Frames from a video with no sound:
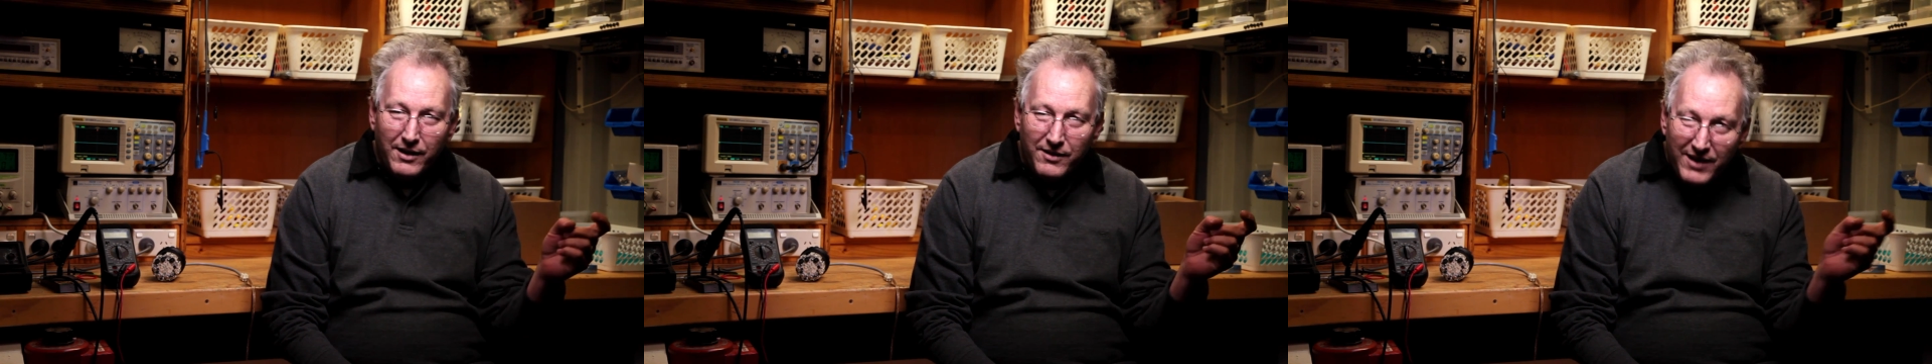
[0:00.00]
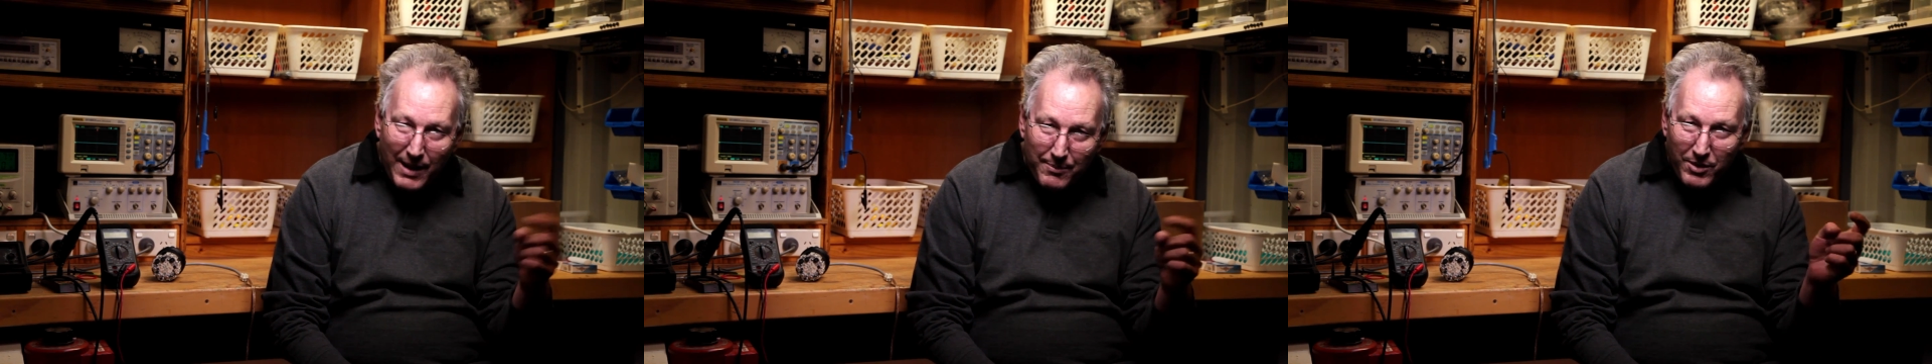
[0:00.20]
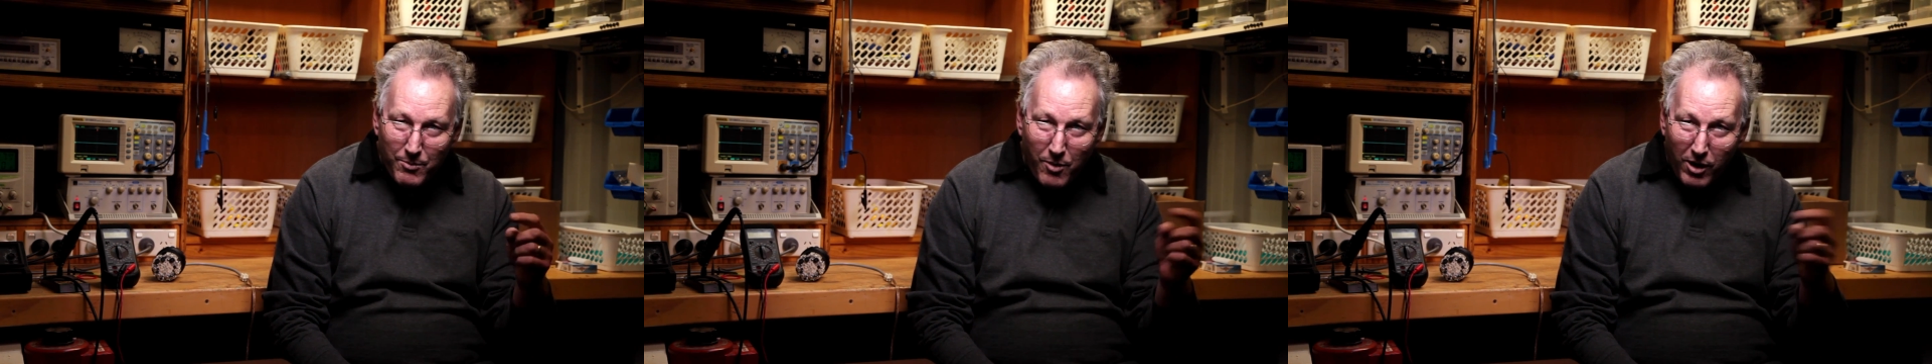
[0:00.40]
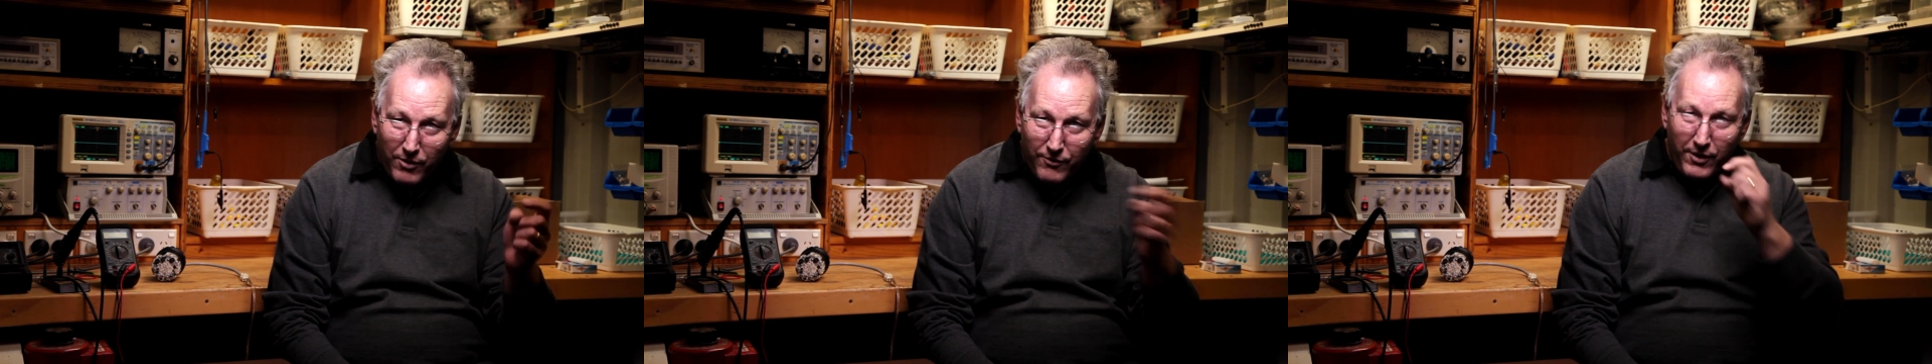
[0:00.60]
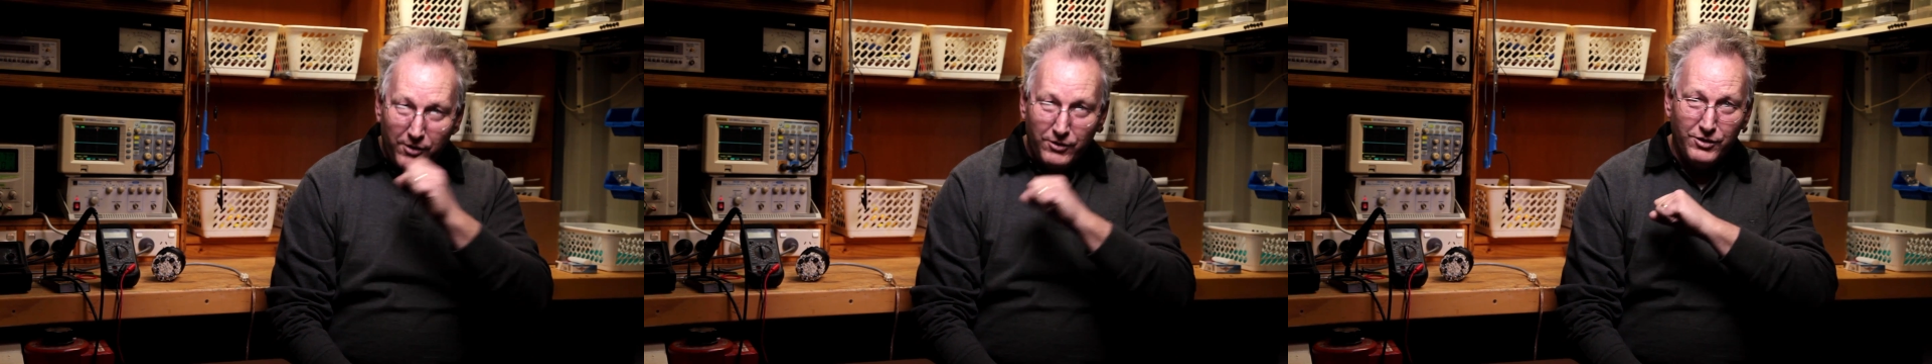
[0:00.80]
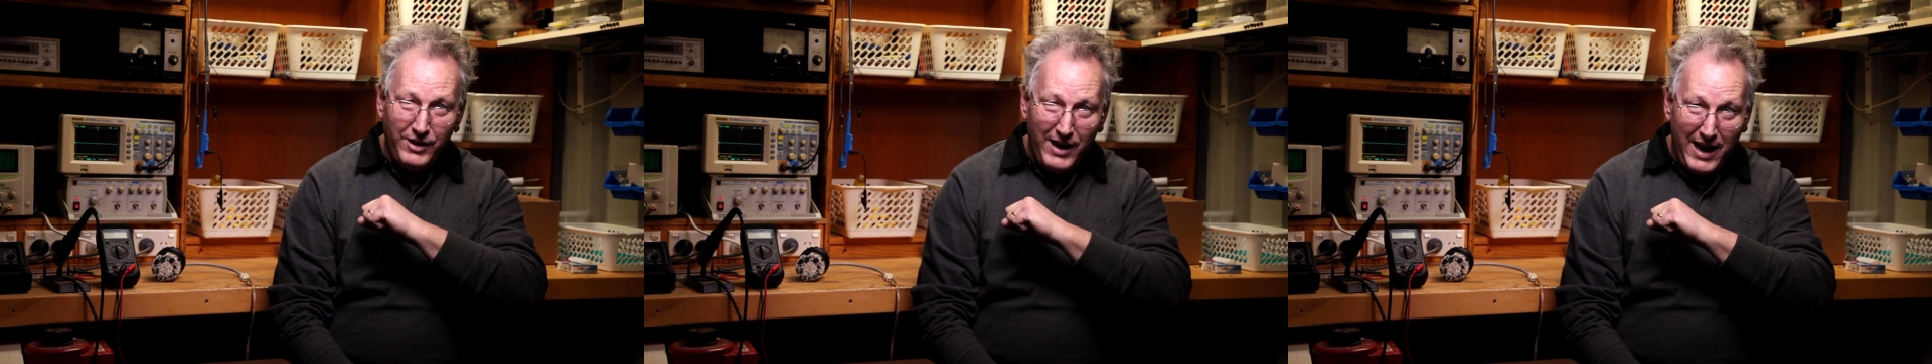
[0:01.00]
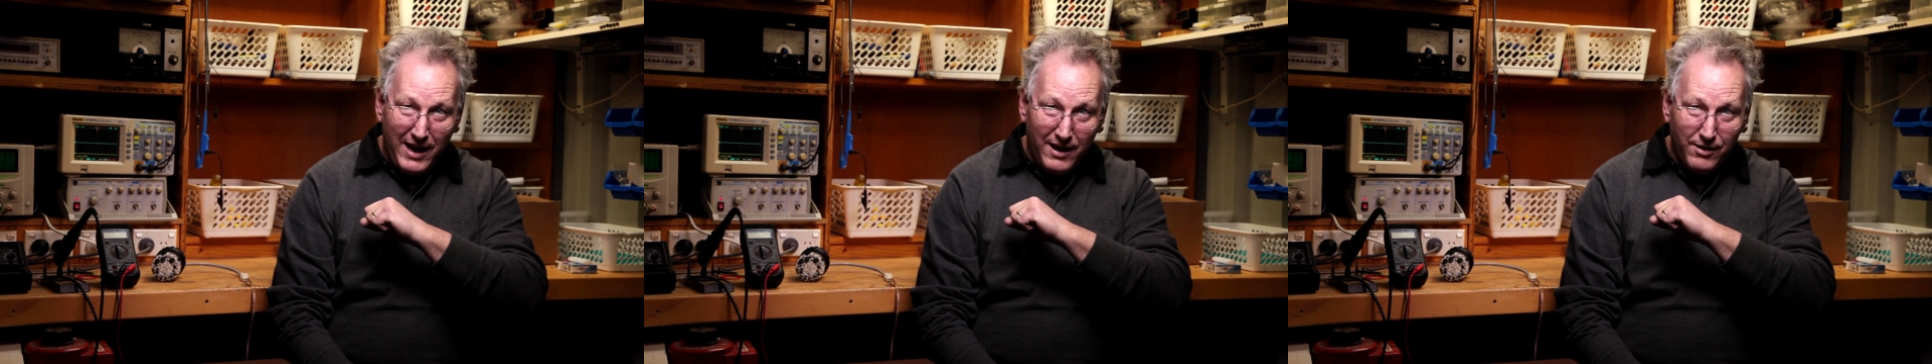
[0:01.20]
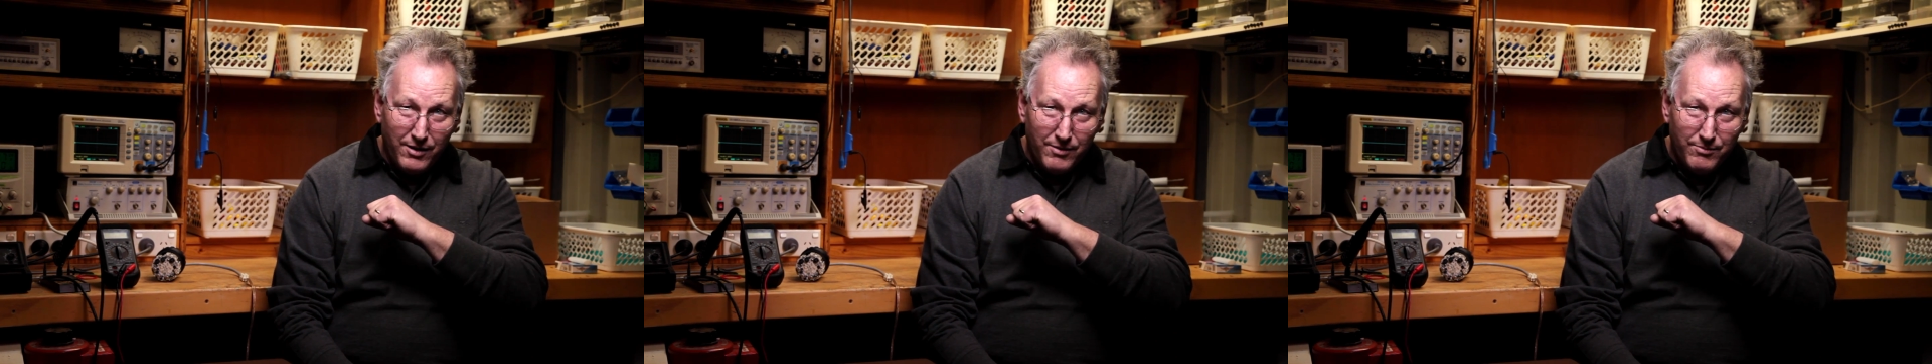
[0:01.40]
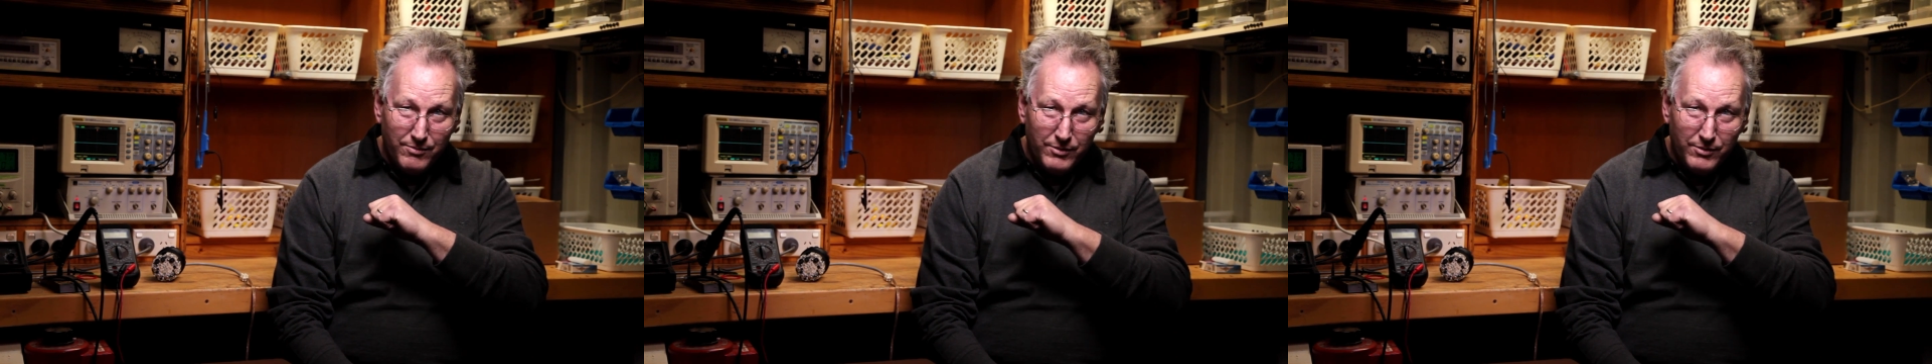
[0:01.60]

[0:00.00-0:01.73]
tap the microphone stand,